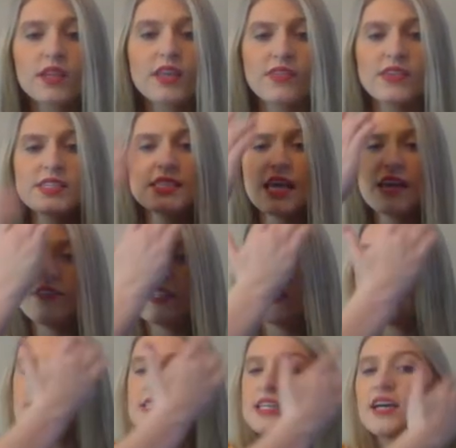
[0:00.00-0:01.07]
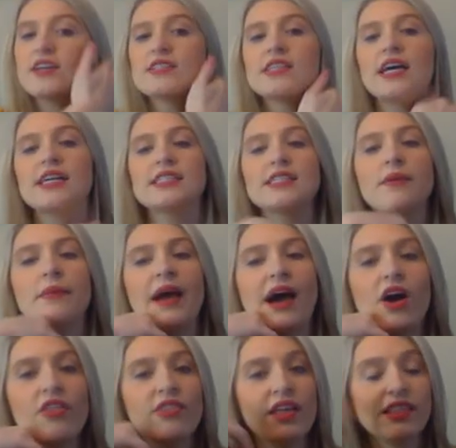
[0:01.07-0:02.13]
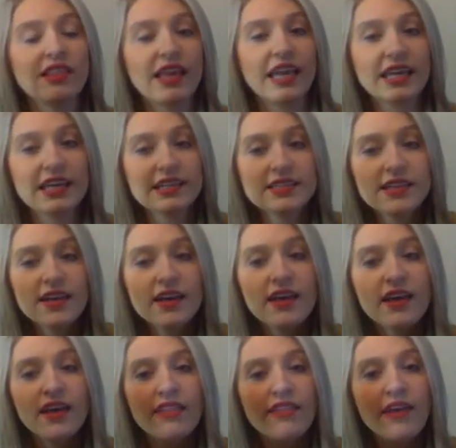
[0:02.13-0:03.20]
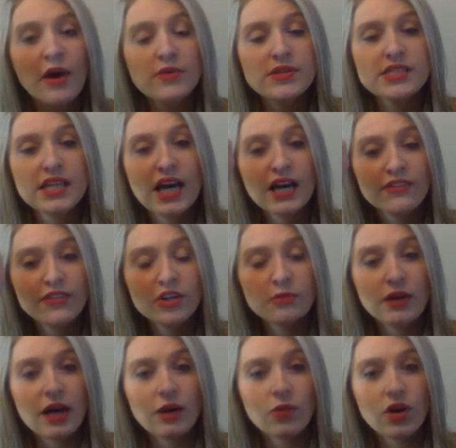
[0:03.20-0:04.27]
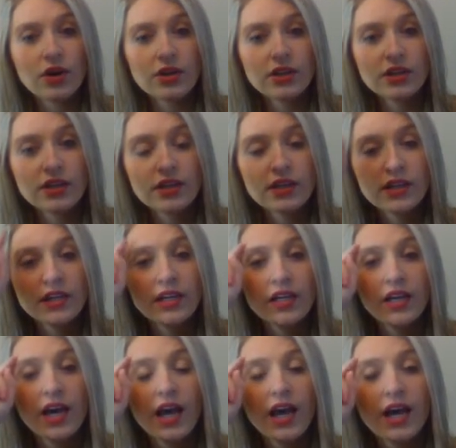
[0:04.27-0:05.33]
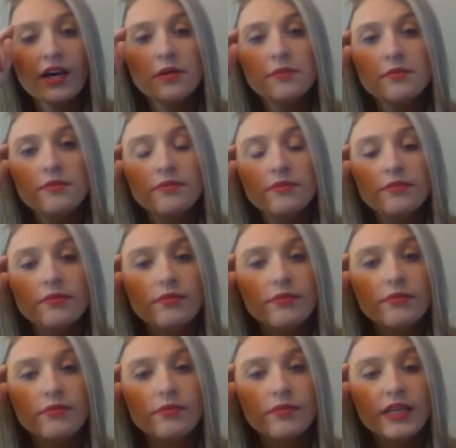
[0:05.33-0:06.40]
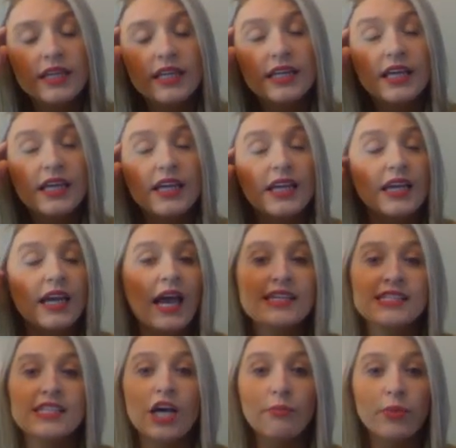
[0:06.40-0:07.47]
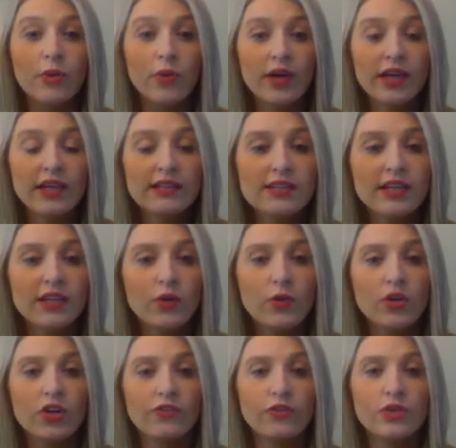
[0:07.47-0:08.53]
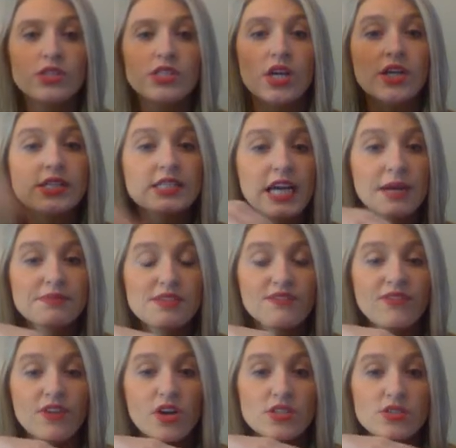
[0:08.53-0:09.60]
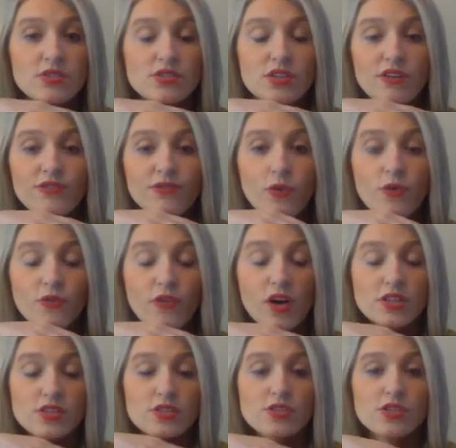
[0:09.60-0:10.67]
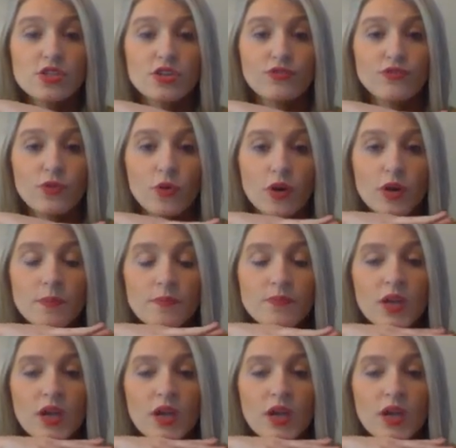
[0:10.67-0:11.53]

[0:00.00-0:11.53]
this evidence tells us about the land that was covered by water at some point in order for certain types of fossils to form.